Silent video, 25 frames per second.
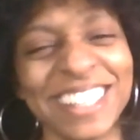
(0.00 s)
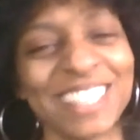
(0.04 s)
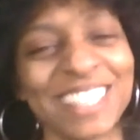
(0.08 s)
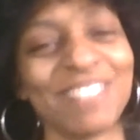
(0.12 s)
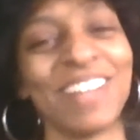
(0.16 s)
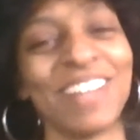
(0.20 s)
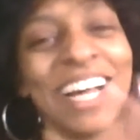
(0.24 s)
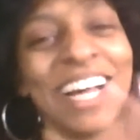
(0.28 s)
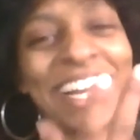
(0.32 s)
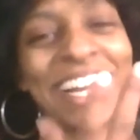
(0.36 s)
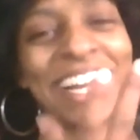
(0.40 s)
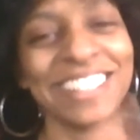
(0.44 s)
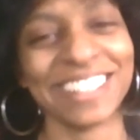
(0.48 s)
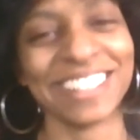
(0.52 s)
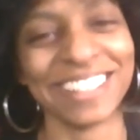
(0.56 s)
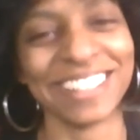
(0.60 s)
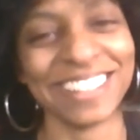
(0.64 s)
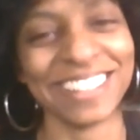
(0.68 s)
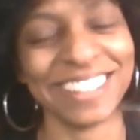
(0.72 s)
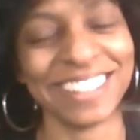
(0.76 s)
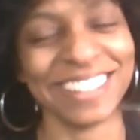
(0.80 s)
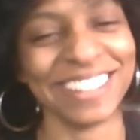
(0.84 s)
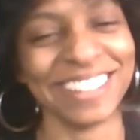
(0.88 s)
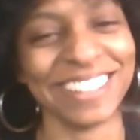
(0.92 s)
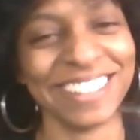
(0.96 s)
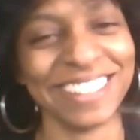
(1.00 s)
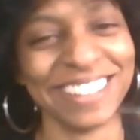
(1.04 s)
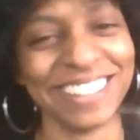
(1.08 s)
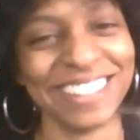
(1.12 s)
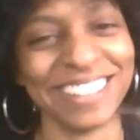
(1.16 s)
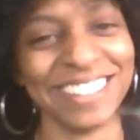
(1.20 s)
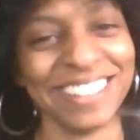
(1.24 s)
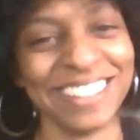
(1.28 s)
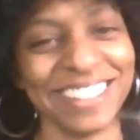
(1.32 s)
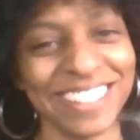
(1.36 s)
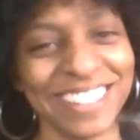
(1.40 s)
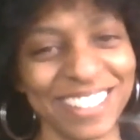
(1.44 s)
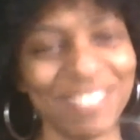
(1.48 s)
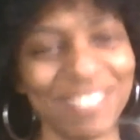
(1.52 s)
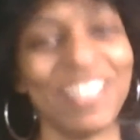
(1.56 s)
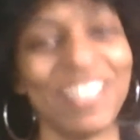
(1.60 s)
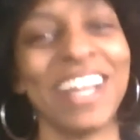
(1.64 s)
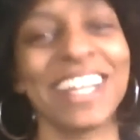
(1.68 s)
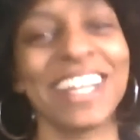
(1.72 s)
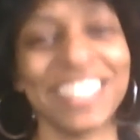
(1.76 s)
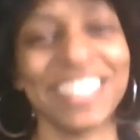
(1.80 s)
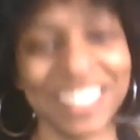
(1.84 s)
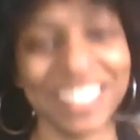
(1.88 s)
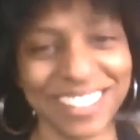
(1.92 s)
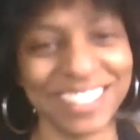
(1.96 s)
It's fine. It's fine. It's
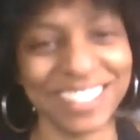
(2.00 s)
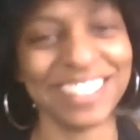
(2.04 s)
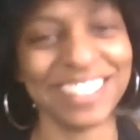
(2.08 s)
fine.